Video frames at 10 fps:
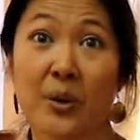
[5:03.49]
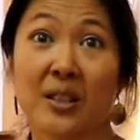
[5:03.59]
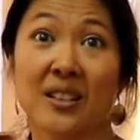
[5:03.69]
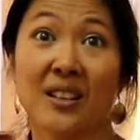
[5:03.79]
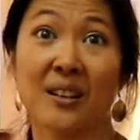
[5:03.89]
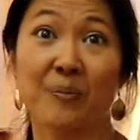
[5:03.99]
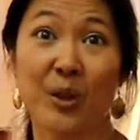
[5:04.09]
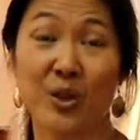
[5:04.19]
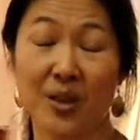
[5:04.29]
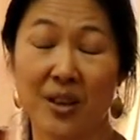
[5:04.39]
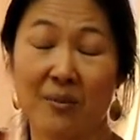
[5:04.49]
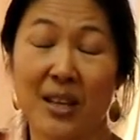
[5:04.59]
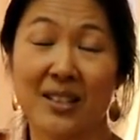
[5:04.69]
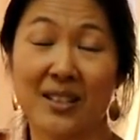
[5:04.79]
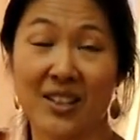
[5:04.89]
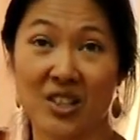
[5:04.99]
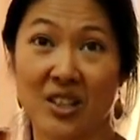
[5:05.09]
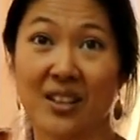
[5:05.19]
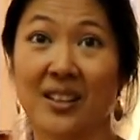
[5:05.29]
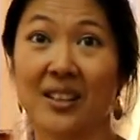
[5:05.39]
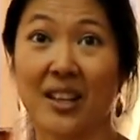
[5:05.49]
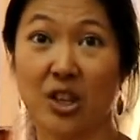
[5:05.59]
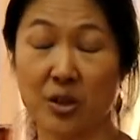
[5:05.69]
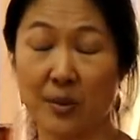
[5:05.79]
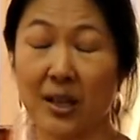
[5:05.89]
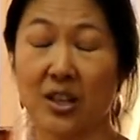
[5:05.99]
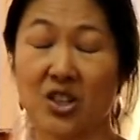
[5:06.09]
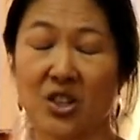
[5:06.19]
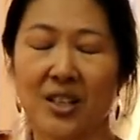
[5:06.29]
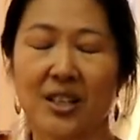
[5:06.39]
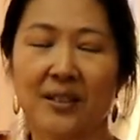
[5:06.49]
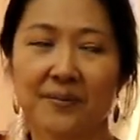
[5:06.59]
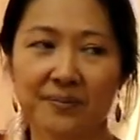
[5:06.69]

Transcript: We did a meditation and like a shamanic journey,